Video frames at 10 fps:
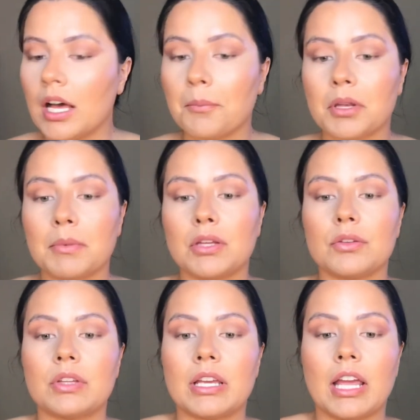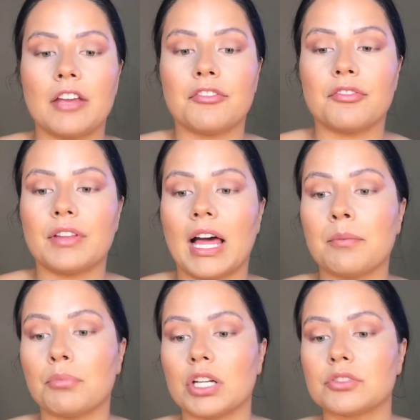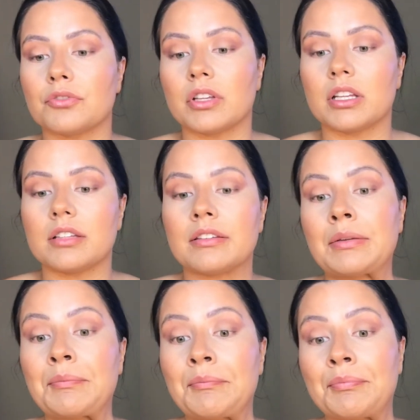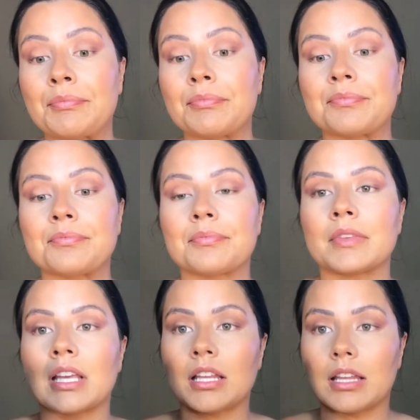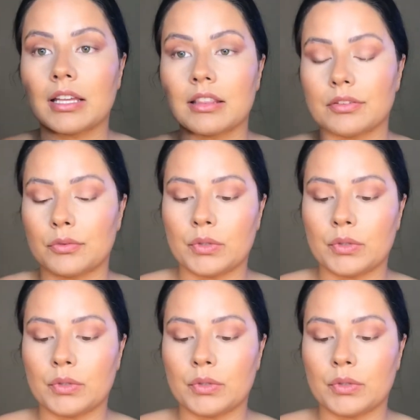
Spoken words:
I'm going to be using a flat brush for this, like this